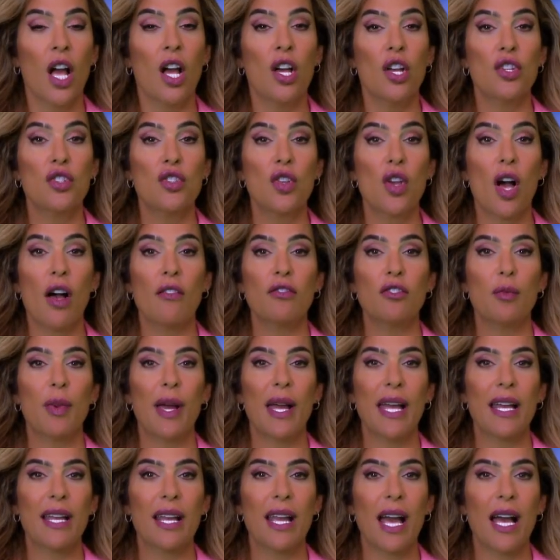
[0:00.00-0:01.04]

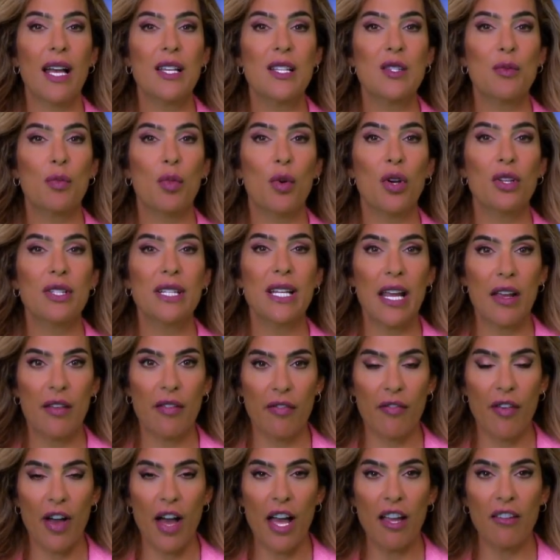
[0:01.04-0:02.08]
Softbank has booked a
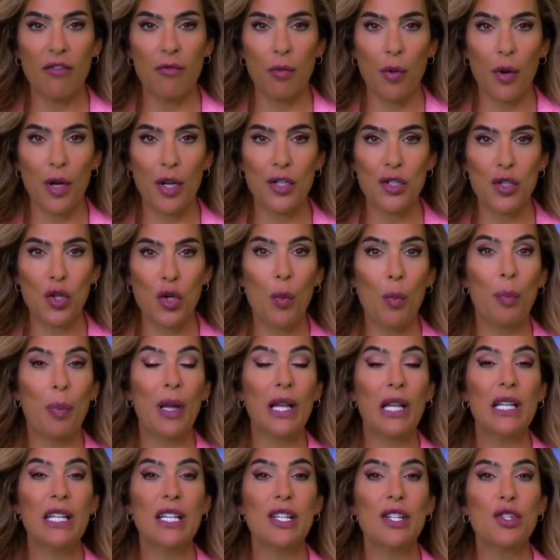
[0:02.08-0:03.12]
$5.2
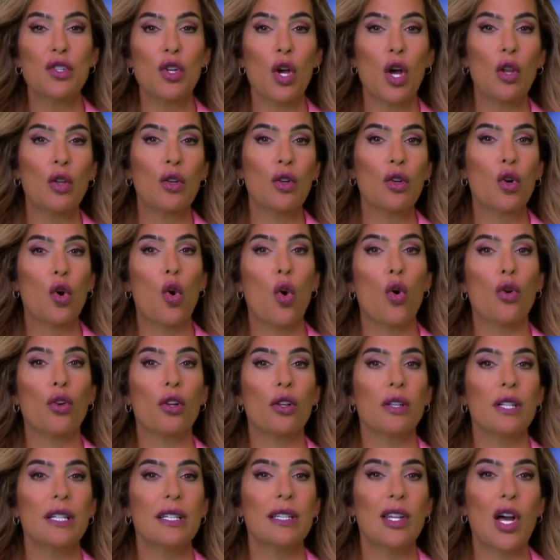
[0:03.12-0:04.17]
billion
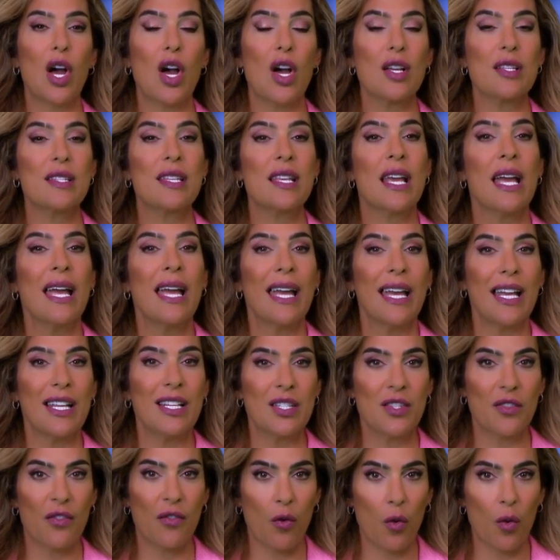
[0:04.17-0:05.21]
quarterly loss,
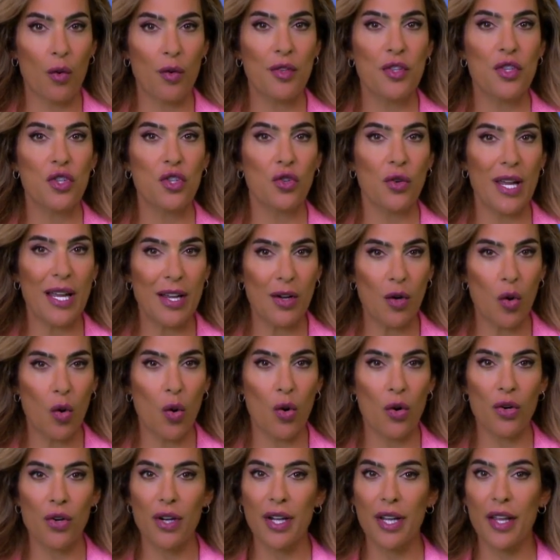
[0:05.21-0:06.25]
its fourth straight
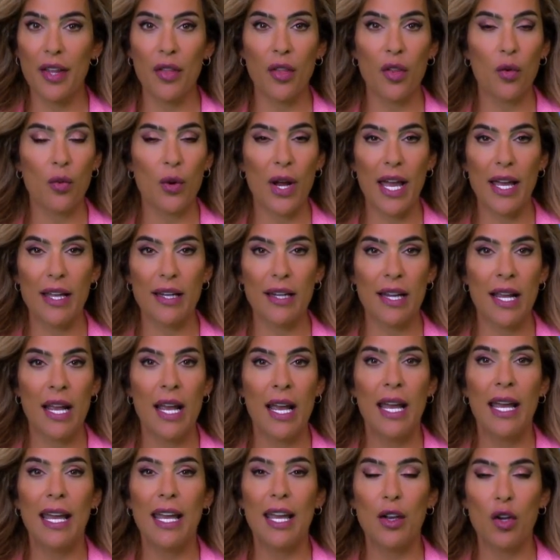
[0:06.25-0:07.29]
quarter in the red.
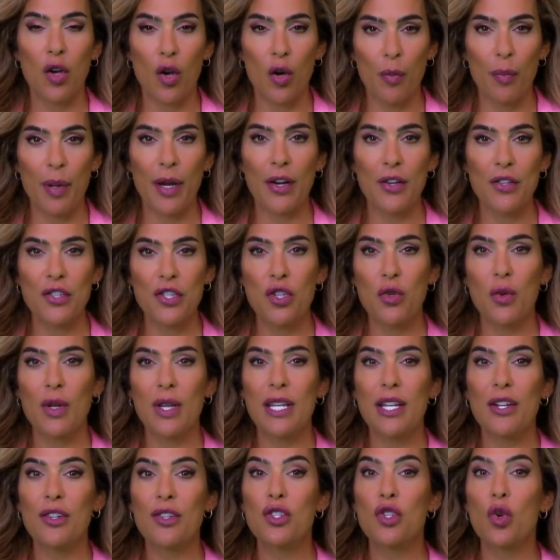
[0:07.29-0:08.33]
It compares to a
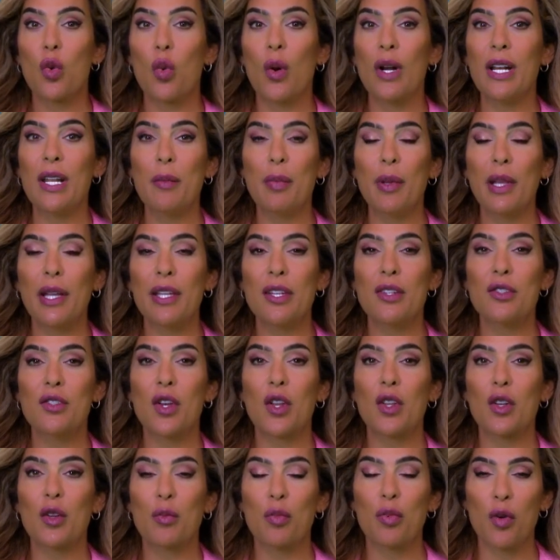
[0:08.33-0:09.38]
near $20 billion
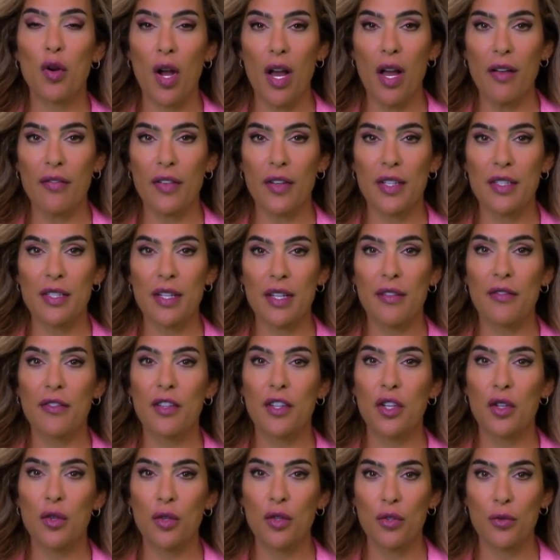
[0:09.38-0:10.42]
profit of
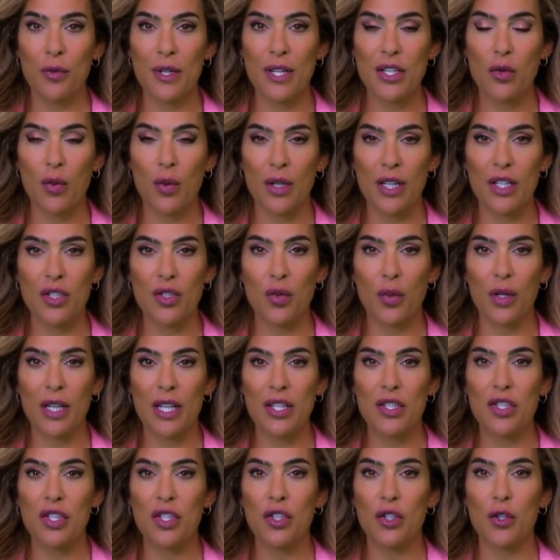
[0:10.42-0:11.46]
Q3
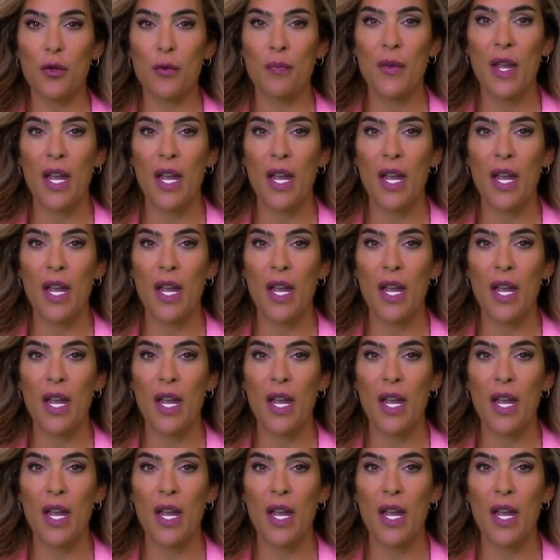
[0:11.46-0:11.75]
2022.